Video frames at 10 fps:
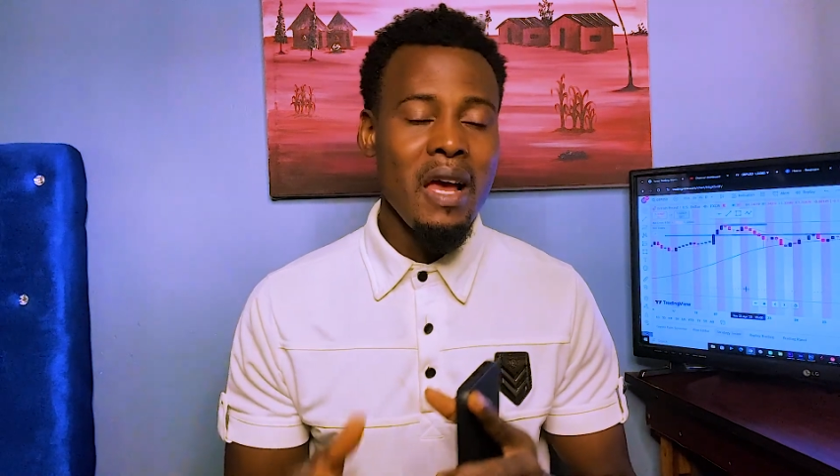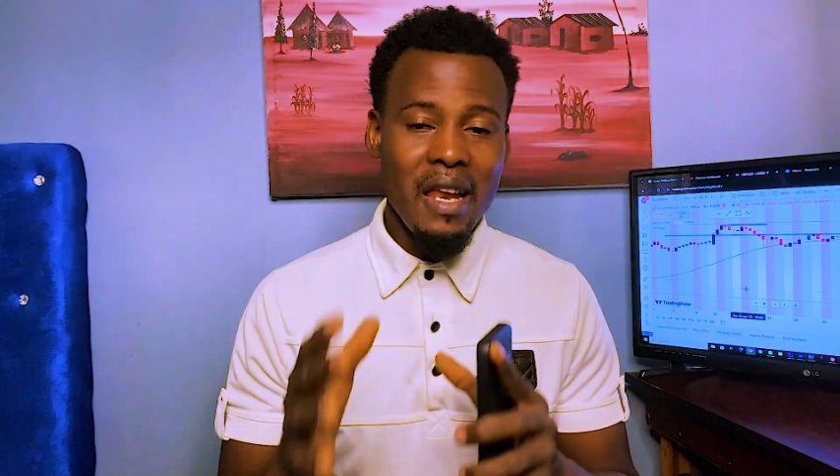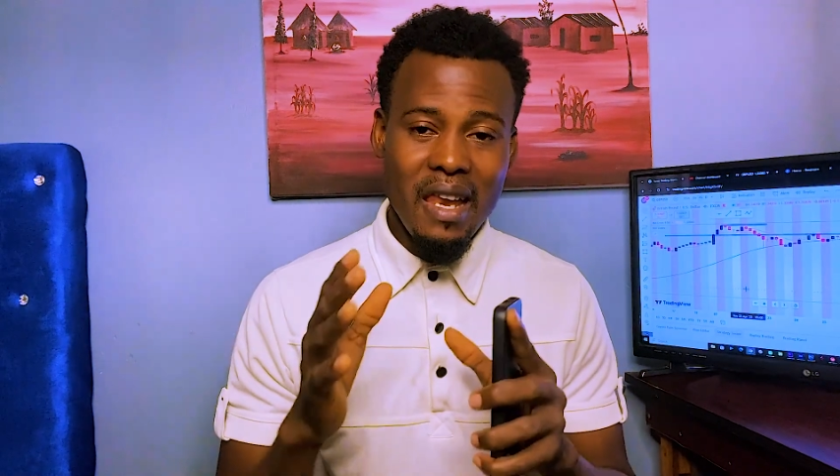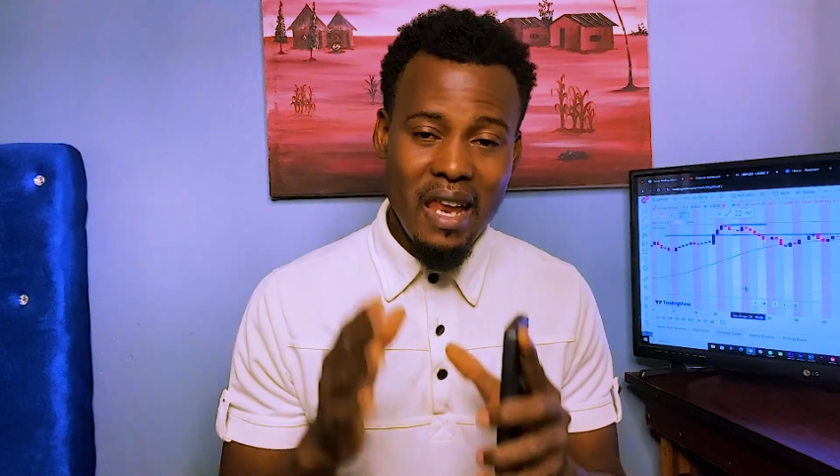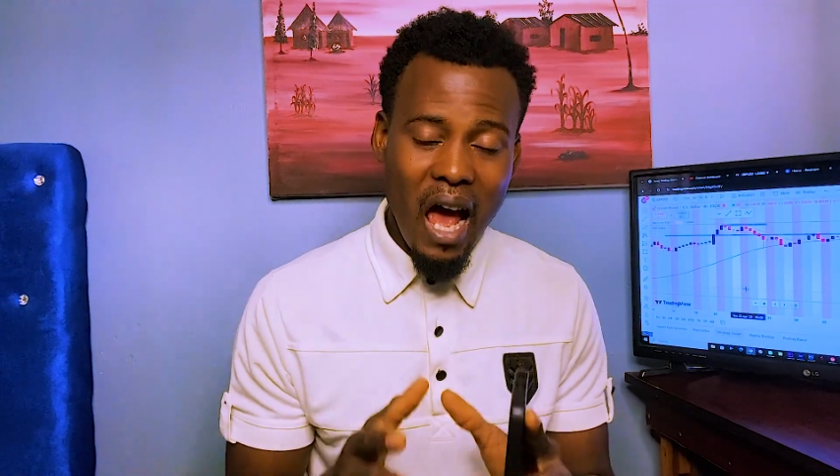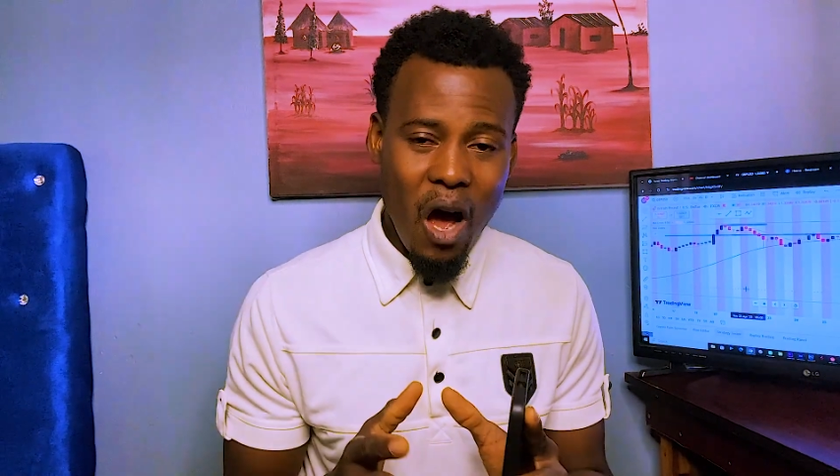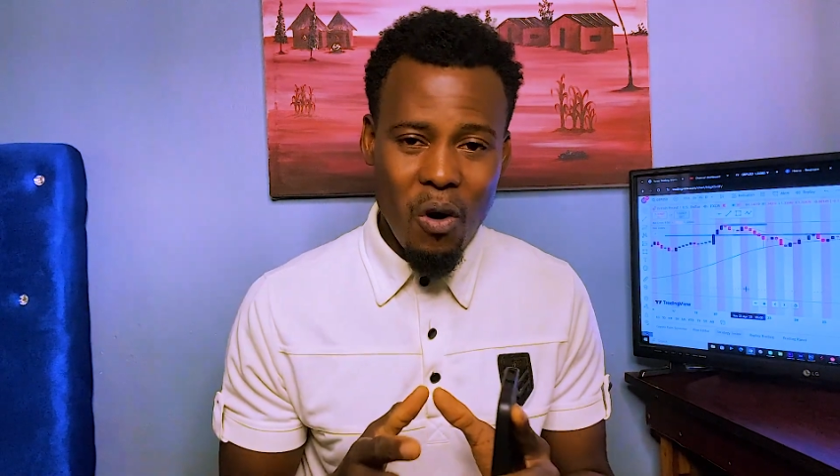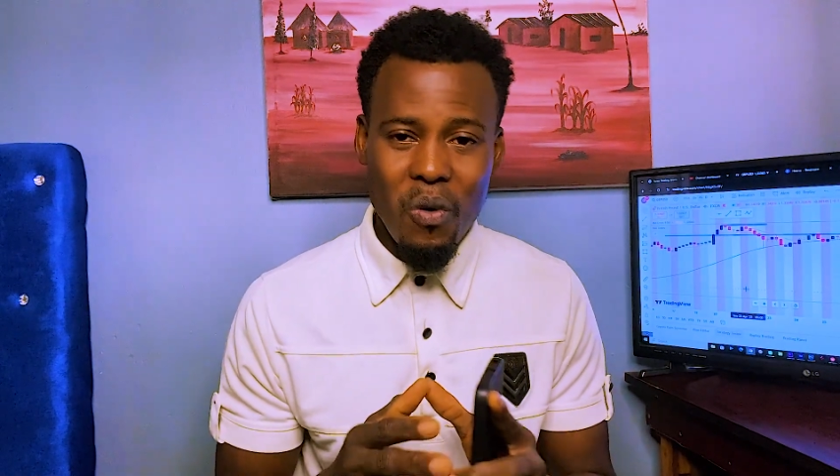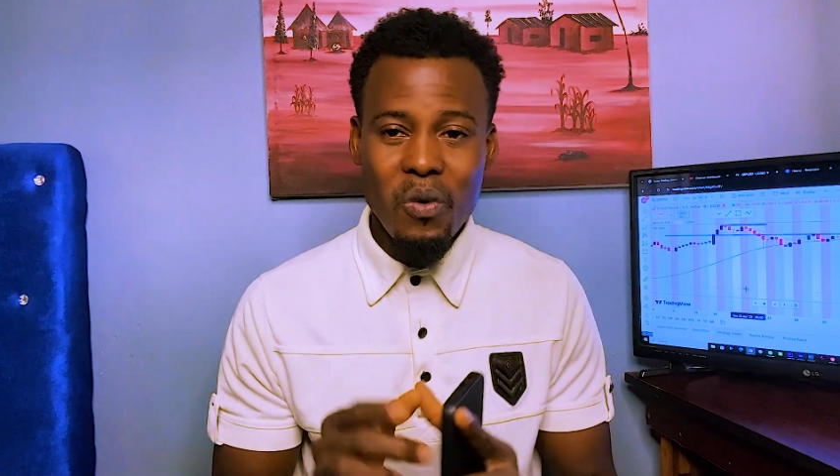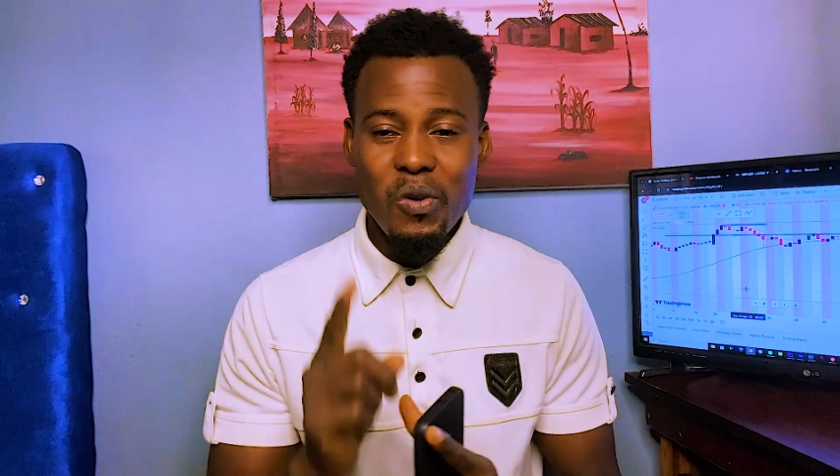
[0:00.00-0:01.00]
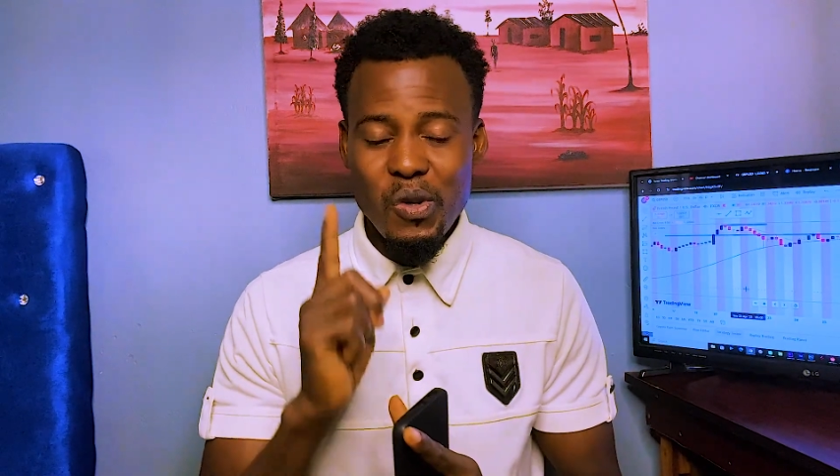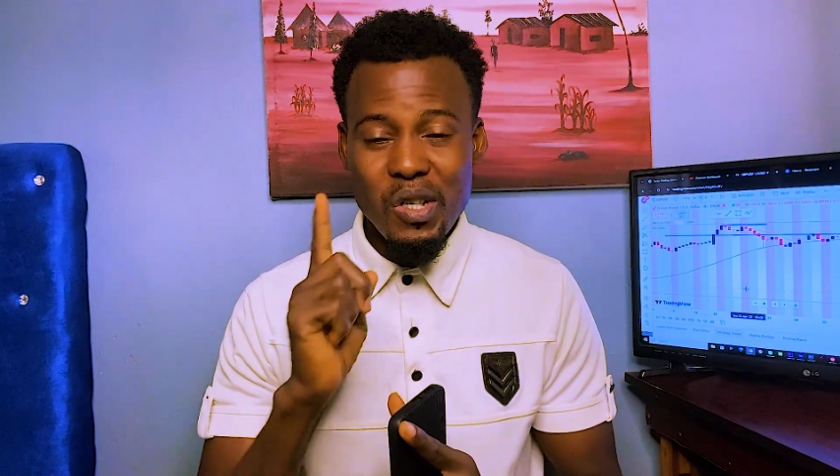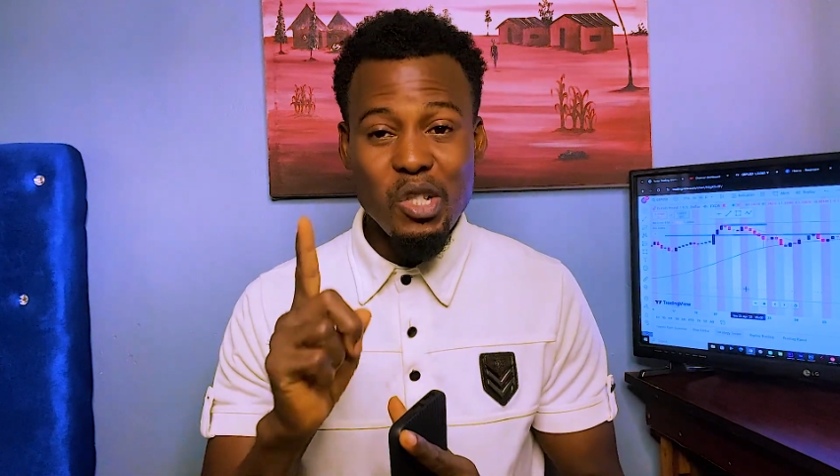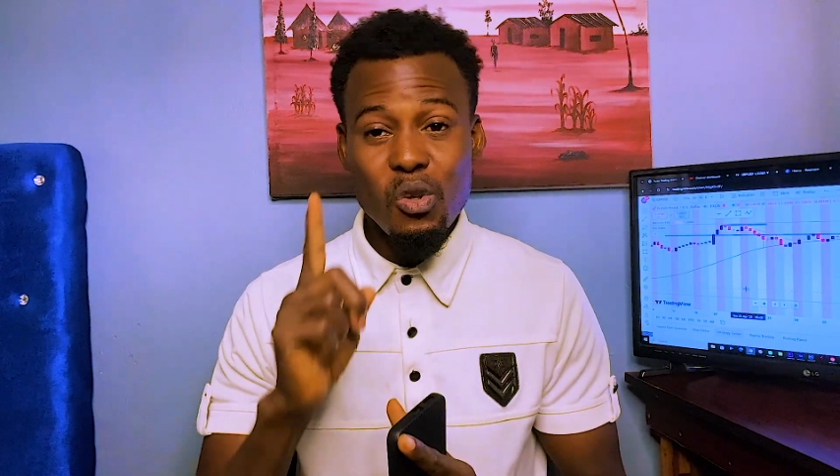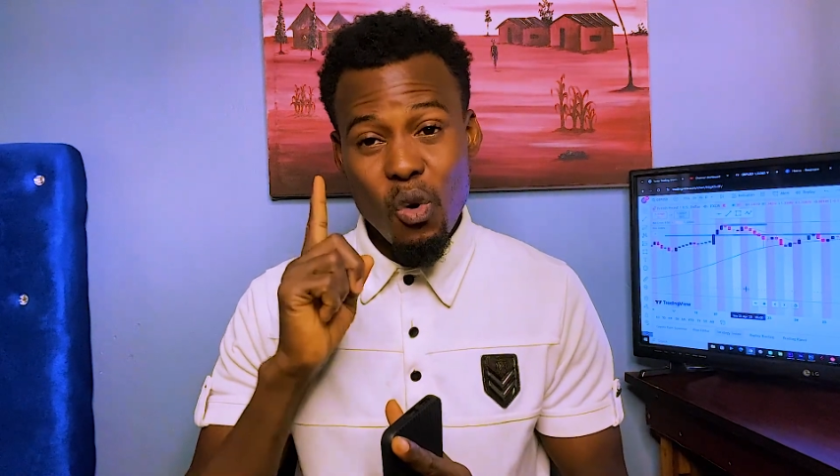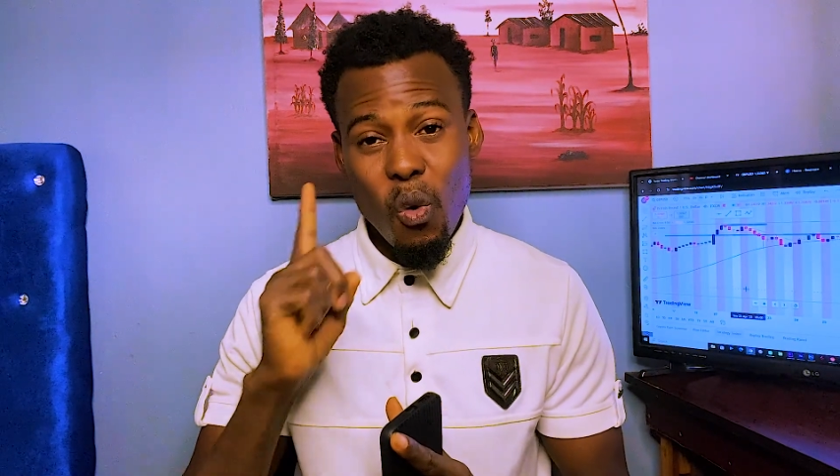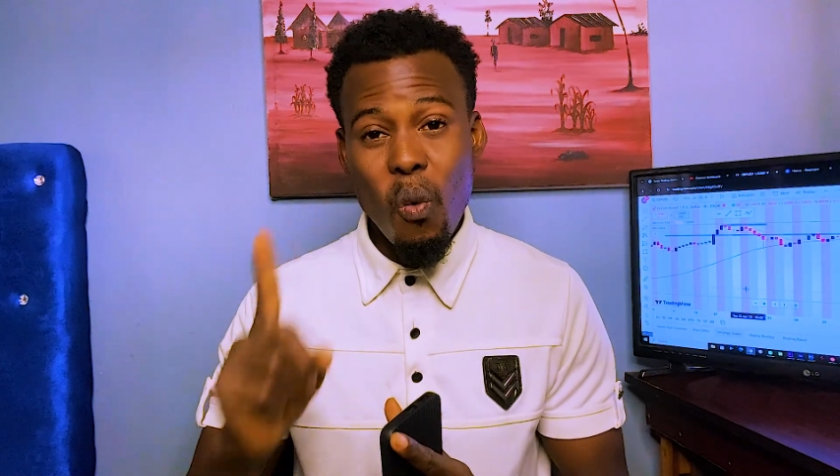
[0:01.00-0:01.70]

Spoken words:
Now you need to know